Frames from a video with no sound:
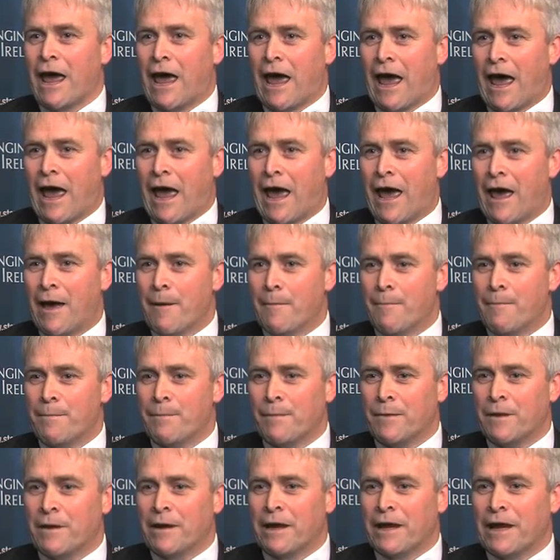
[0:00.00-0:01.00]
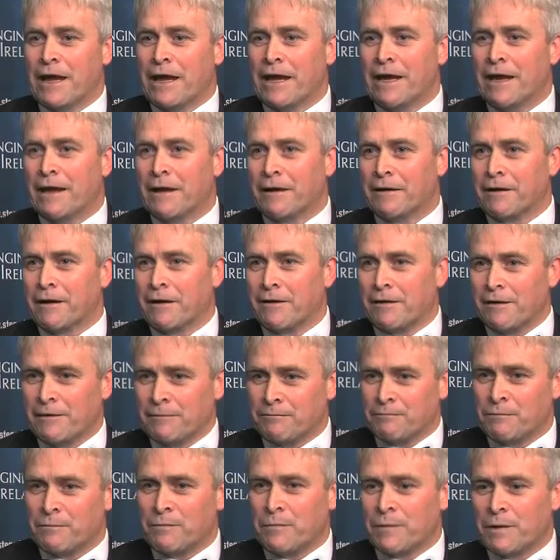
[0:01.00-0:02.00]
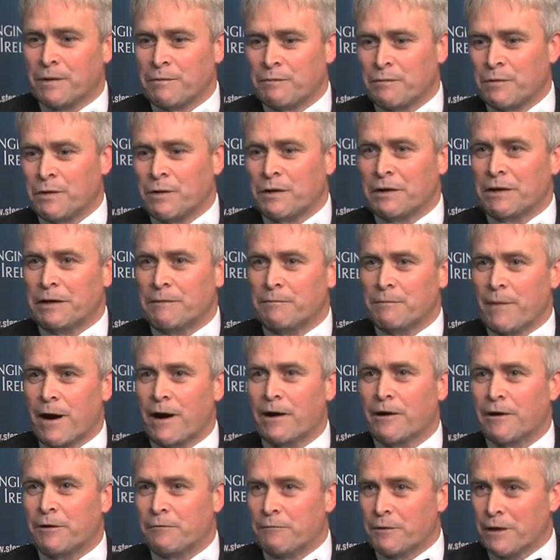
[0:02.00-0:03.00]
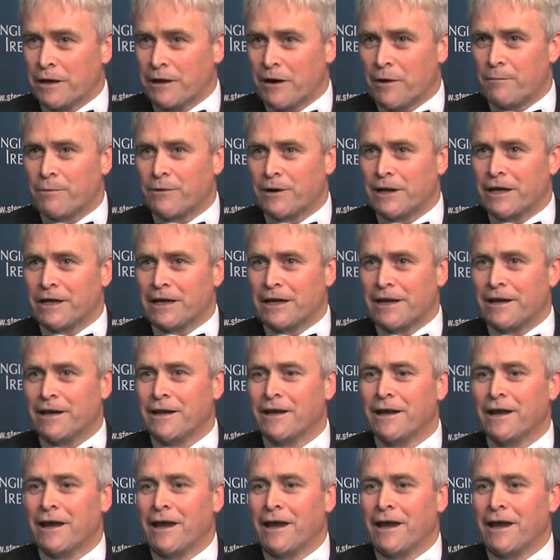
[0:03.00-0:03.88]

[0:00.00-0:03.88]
Um, in a, the market we operate in,